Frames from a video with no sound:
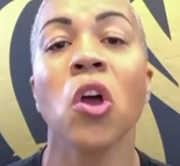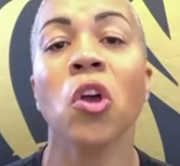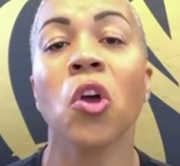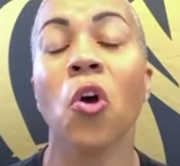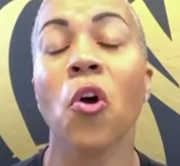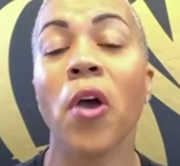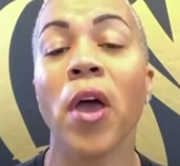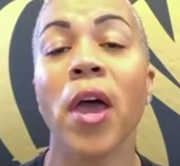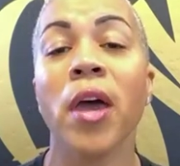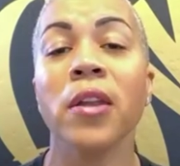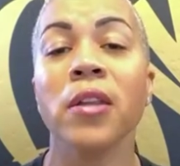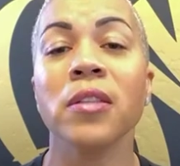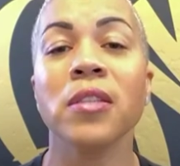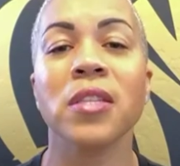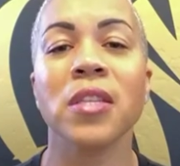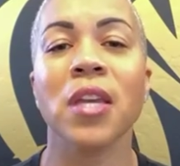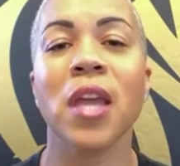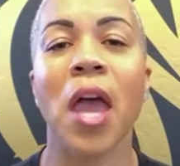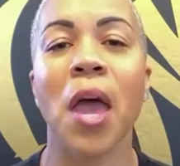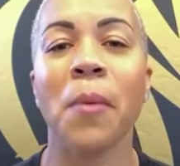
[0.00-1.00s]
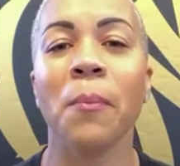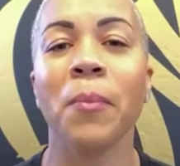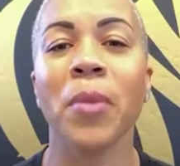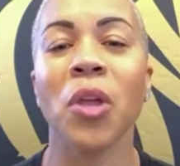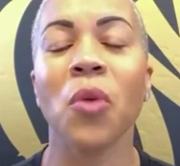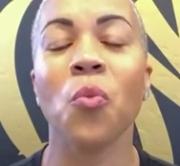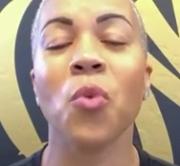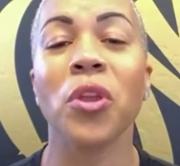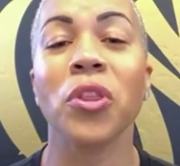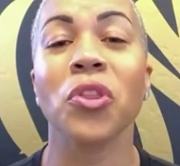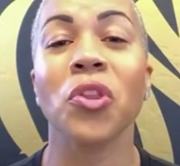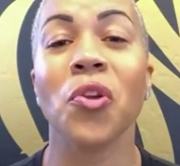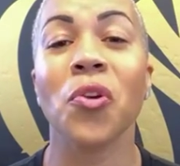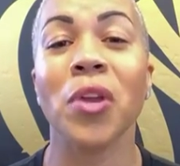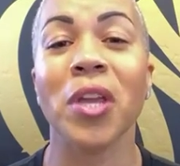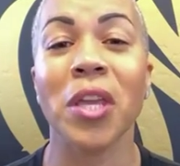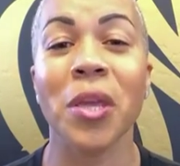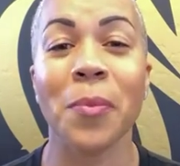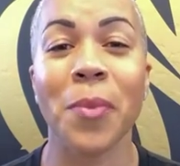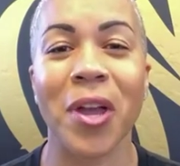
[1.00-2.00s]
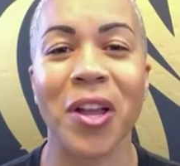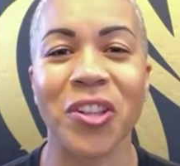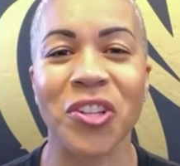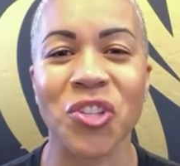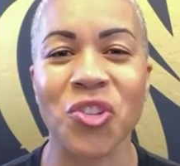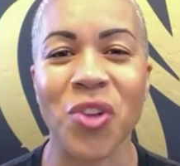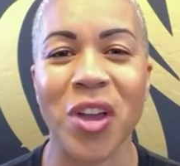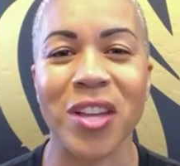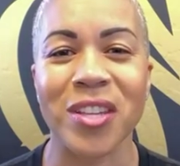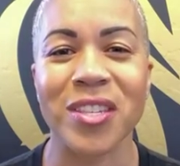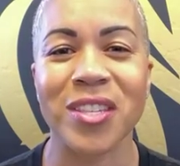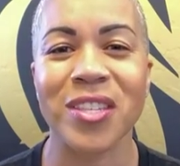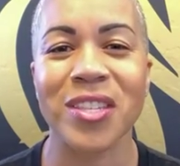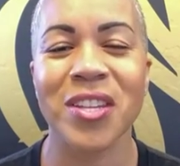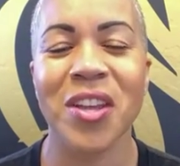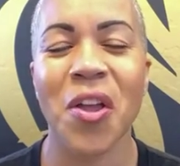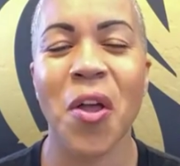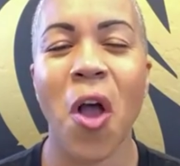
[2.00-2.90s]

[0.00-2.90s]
go ahead and DM me with your email address.